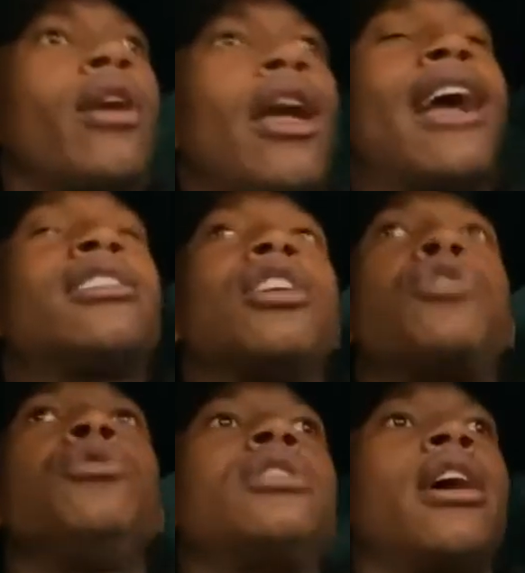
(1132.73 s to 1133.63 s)

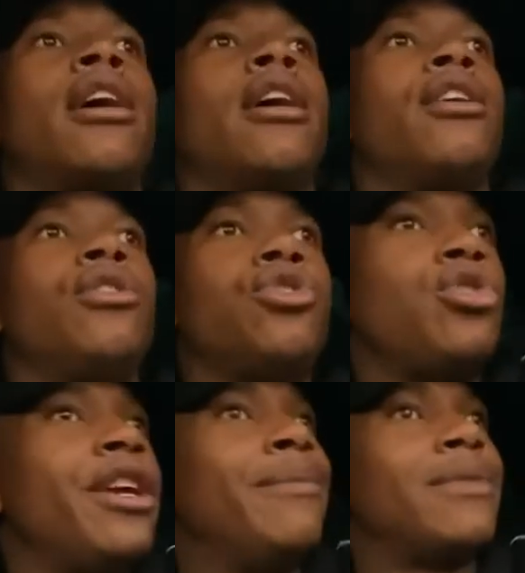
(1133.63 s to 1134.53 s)
execute your
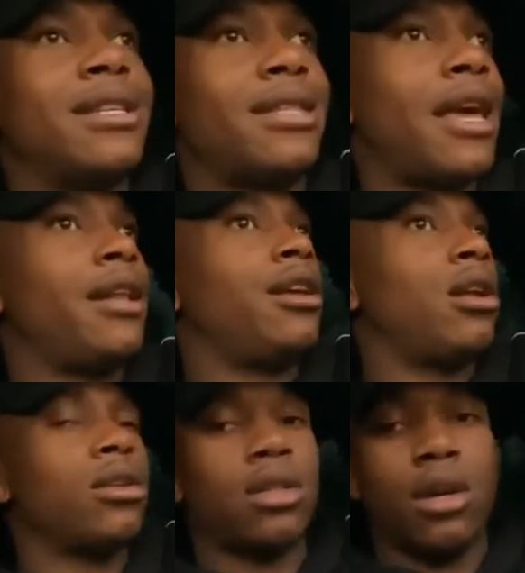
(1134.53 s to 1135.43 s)
dreams instead, you
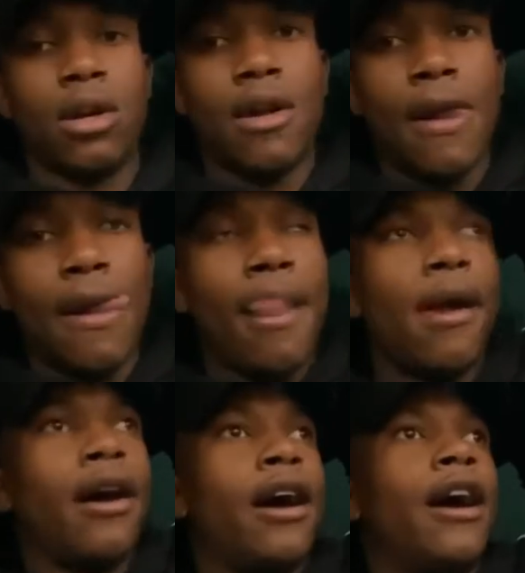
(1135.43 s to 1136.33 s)
know. So
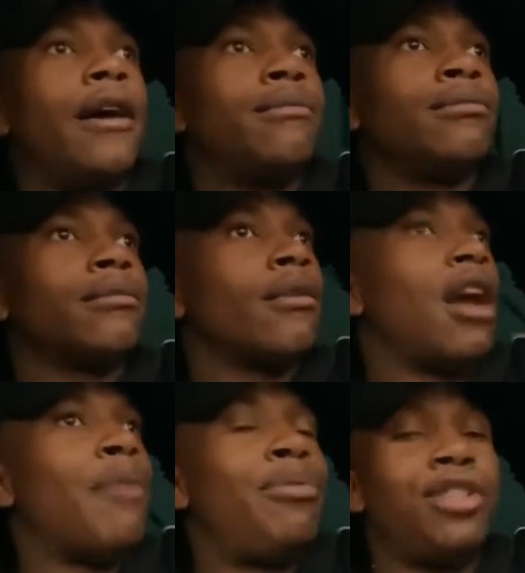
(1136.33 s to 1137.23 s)

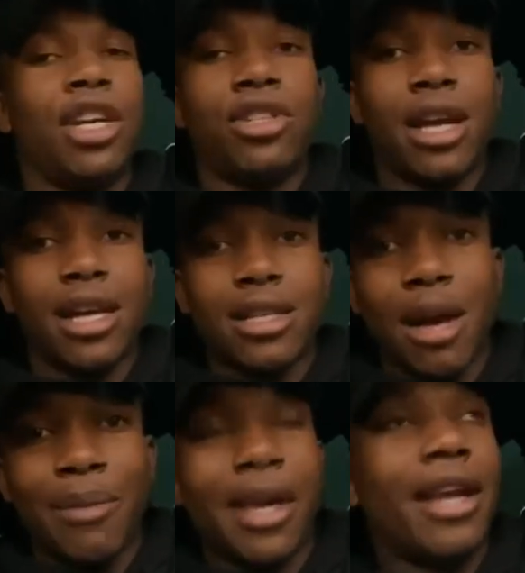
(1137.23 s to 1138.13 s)
I appreciate you guys
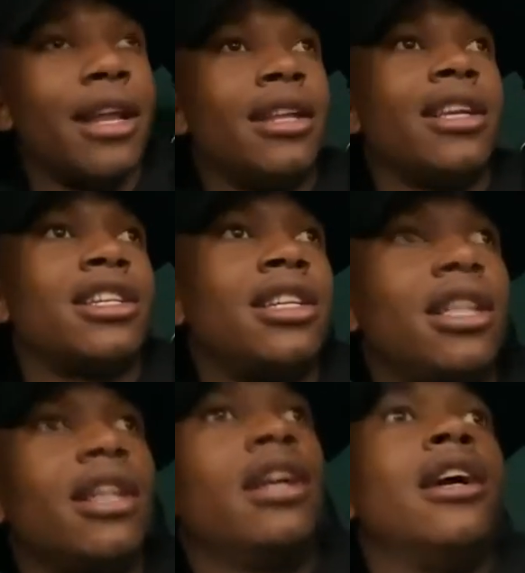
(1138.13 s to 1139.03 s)
coming in and
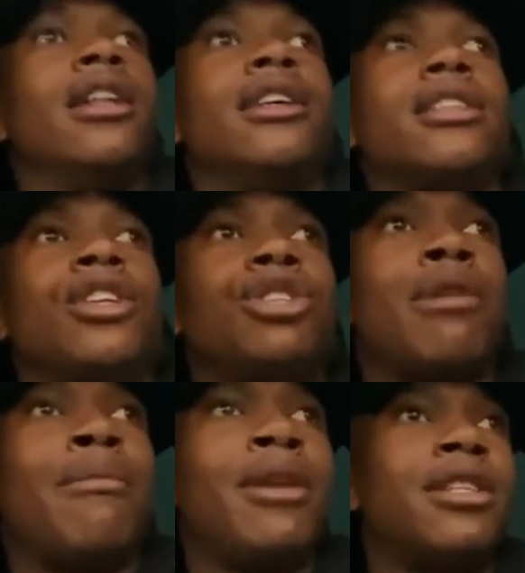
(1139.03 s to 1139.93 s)
actually listening to
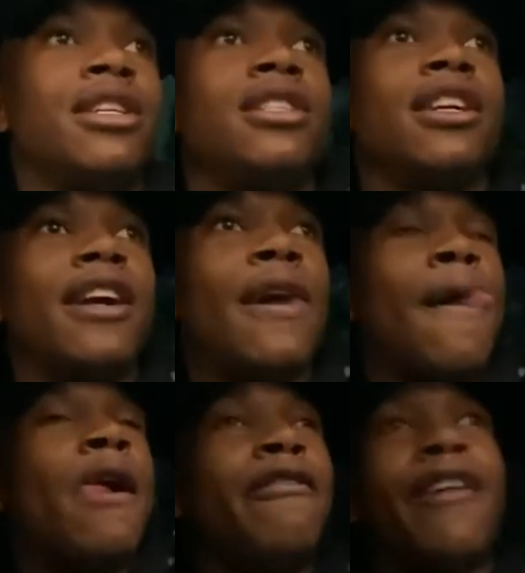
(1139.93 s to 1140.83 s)
my message.
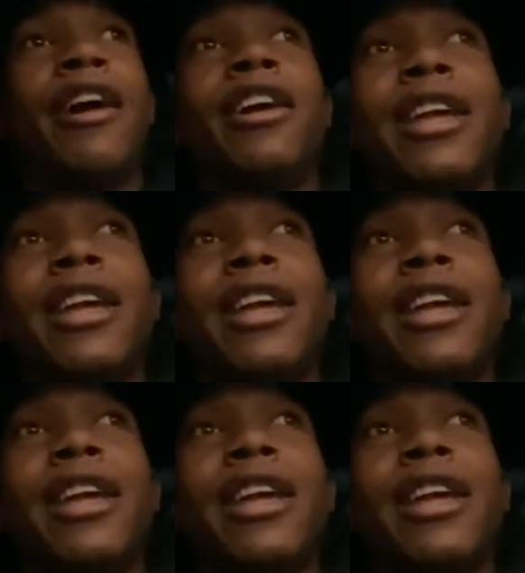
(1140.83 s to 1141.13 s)
If I hurt